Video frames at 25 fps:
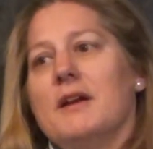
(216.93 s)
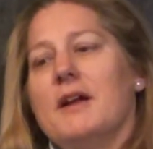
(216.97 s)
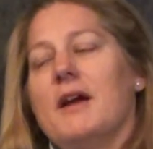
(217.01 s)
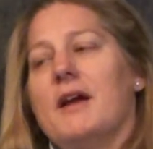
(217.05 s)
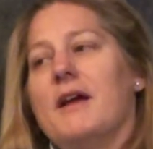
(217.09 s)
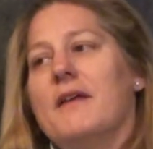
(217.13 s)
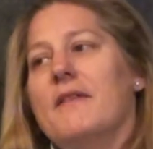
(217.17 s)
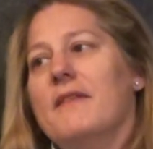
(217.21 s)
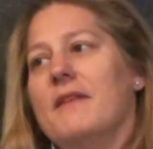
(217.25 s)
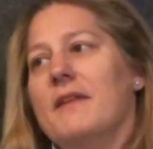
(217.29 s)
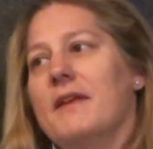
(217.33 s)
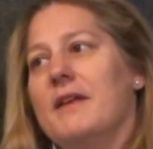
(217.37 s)

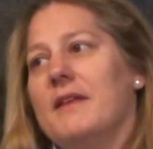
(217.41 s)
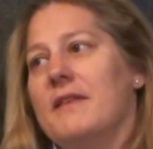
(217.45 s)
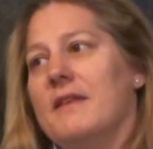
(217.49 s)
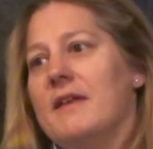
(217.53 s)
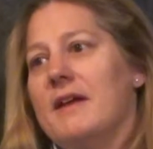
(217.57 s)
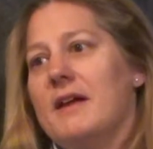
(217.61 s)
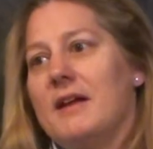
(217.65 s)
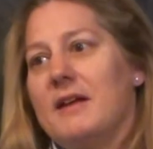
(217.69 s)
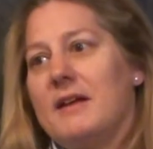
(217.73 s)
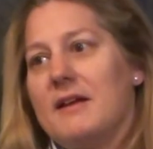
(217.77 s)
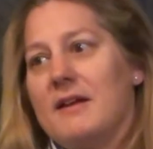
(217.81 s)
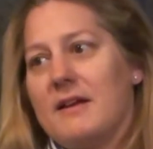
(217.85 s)
and then
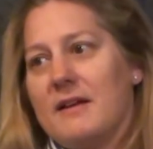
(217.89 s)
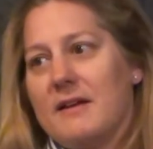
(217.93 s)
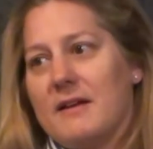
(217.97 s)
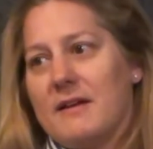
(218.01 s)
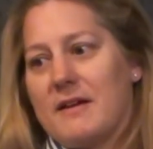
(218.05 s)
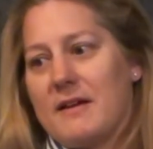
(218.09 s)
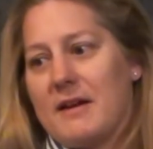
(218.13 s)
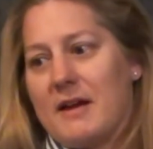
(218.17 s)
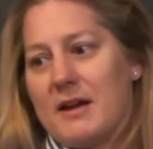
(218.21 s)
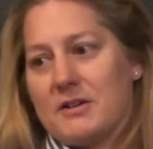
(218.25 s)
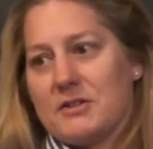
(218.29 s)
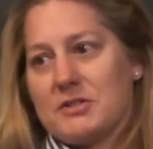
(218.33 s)
they
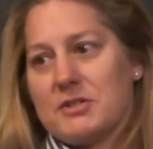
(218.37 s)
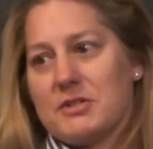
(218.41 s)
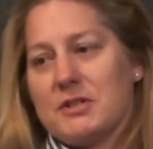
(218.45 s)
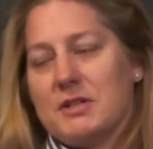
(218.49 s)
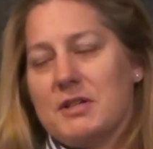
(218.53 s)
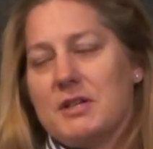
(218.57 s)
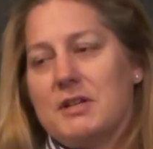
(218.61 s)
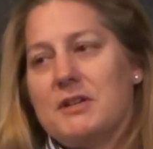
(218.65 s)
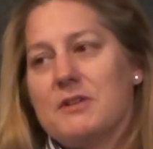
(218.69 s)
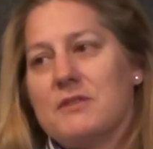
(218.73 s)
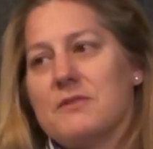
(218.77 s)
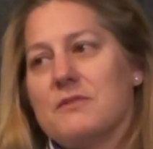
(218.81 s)
actually
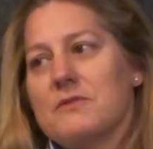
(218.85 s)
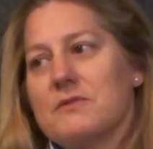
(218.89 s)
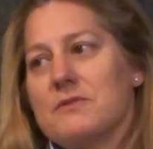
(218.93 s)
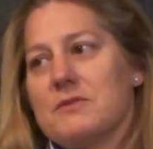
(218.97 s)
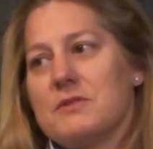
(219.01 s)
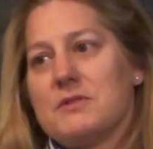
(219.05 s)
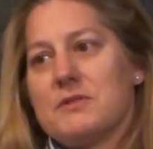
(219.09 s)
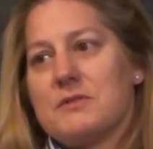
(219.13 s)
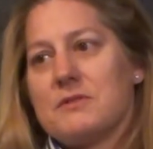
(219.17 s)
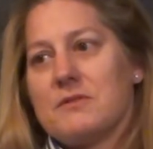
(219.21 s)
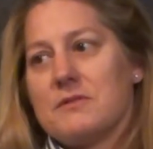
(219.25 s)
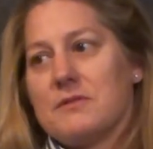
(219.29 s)

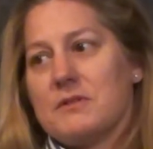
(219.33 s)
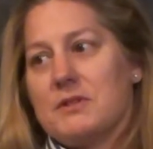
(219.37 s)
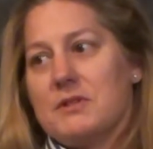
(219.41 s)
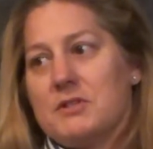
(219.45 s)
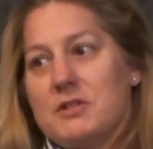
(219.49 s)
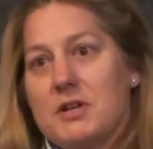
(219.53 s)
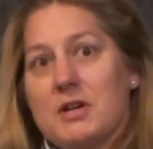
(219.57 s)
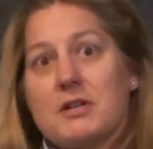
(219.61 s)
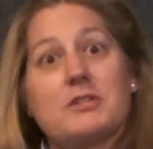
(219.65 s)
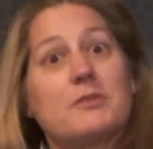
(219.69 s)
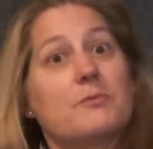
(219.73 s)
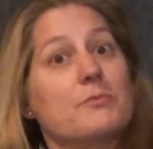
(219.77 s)
use
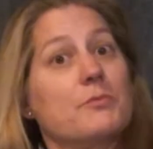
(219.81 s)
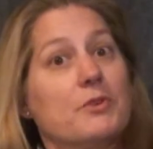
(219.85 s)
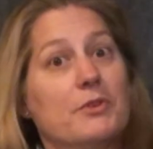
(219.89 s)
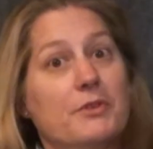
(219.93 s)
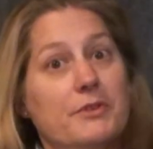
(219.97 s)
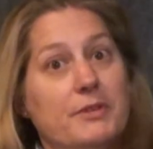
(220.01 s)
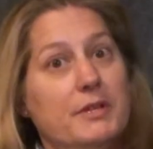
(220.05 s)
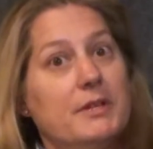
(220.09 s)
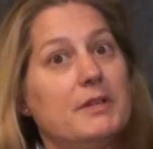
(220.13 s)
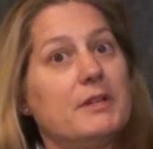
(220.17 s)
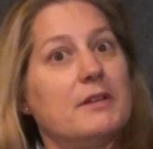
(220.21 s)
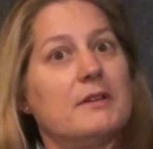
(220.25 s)
injection
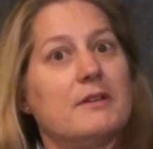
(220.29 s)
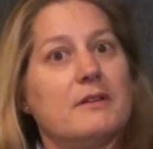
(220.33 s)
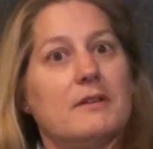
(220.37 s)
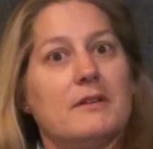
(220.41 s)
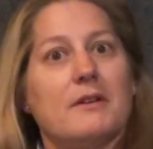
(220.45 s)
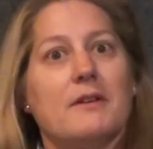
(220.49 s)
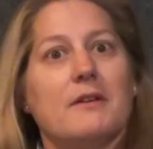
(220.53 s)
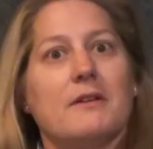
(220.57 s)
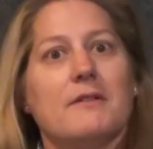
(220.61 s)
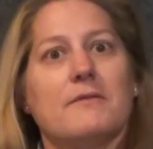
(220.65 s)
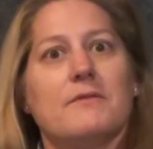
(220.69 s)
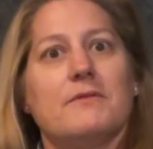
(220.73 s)
molding
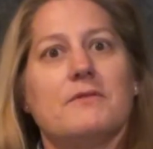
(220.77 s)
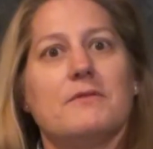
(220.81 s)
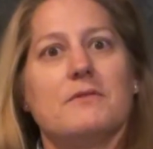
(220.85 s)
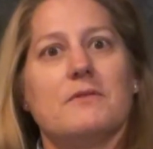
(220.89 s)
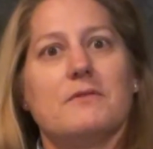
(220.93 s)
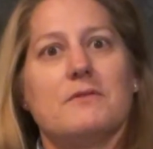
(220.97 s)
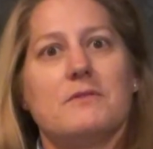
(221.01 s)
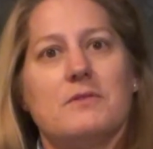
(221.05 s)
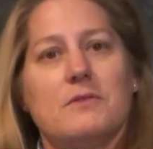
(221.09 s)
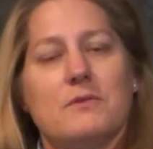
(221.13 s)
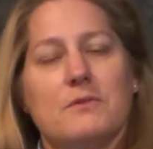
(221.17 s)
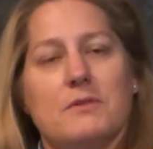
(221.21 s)
of
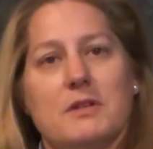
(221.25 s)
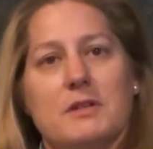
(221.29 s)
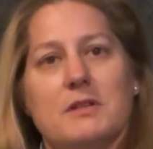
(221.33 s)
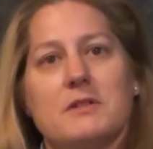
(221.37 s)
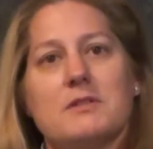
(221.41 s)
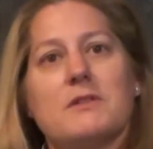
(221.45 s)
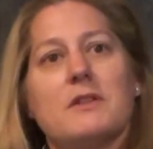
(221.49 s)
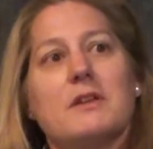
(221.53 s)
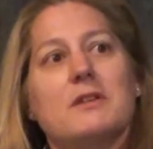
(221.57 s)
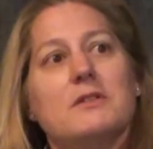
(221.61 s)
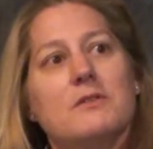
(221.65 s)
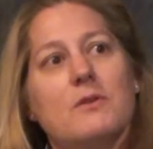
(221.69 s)
the tooling.
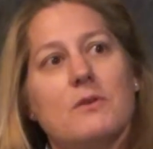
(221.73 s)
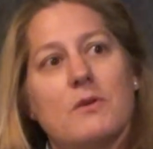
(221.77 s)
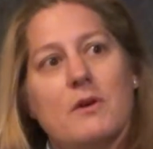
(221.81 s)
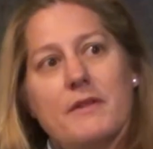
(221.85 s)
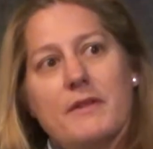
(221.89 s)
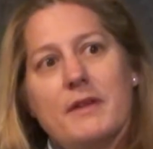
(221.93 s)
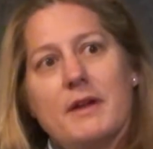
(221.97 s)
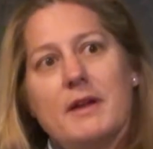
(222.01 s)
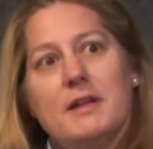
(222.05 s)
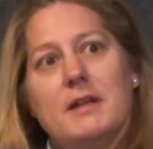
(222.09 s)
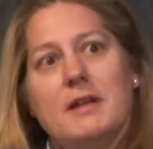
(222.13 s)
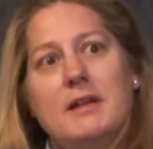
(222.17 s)
So they do all
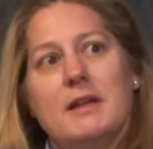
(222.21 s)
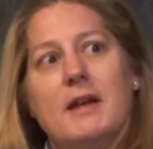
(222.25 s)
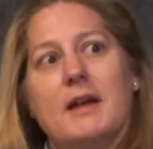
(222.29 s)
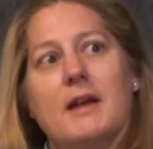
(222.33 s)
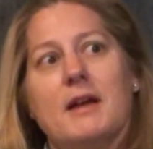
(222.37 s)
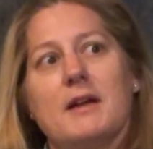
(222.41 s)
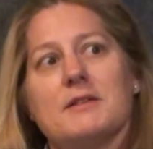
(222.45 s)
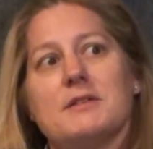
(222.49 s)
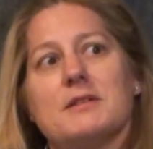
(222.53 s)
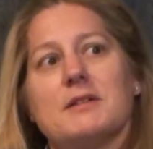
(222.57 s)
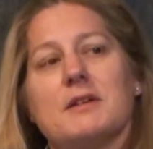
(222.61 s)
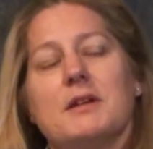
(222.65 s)
that
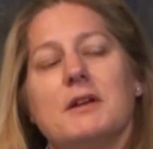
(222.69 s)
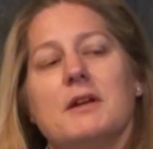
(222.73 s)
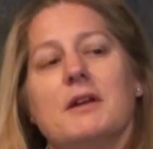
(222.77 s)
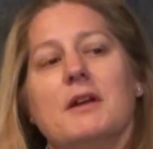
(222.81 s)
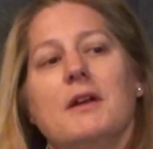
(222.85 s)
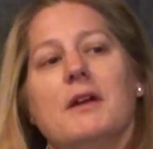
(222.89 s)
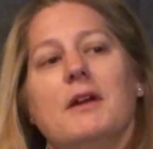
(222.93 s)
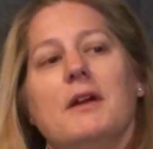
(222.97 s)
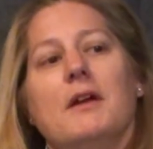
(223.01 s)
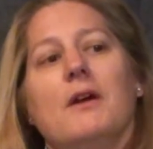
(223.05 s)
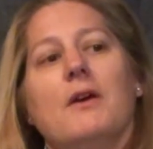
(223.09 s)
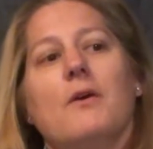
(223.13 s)
in-house.
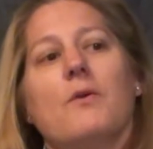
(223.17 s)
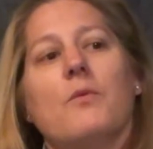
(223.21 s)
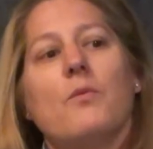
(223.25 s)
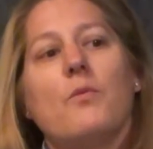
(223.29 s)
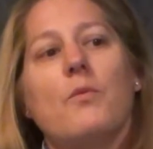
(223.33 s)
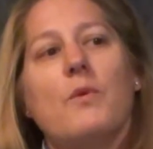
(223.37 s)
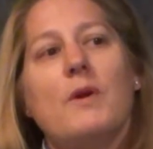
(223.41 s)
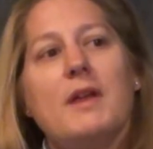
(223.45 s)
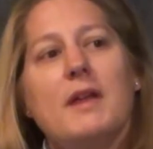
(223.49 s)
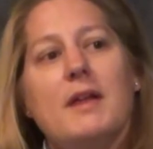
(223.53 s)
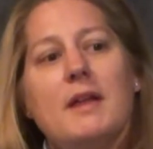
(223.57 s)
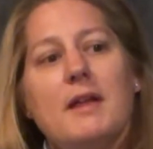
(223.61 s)

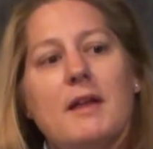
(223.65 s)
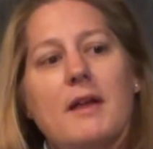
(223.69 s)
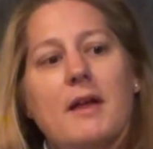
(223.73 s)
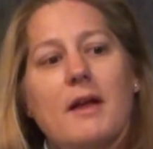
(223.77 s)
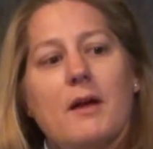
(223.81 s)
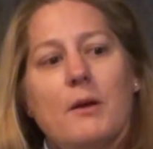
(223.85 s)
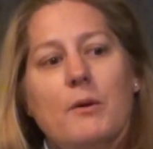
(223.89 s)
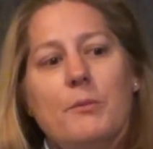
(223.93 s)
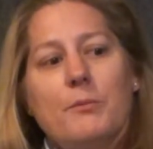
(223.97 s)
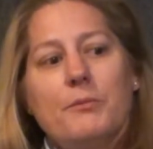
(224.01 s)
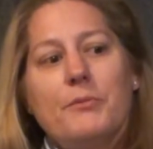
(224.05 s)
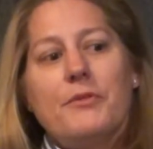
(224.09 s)
We
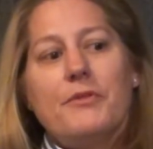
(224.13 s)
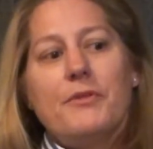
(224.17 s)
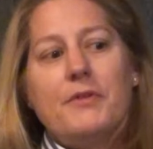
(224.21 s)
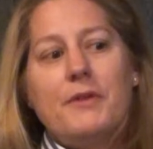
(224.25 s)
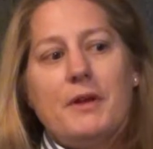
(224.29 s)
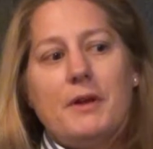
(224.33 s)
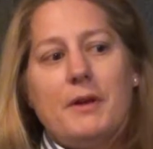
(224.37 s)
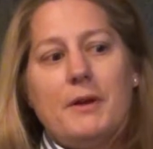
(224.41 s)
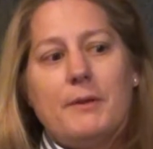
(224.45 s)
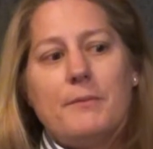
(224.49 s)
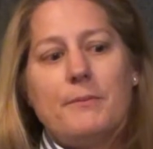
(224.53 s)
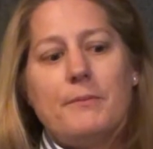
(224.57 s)
helped
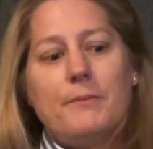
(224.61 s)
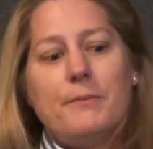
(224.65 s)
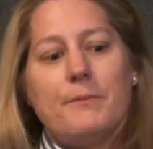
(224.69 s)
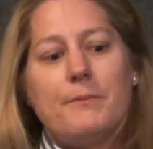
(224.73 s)
them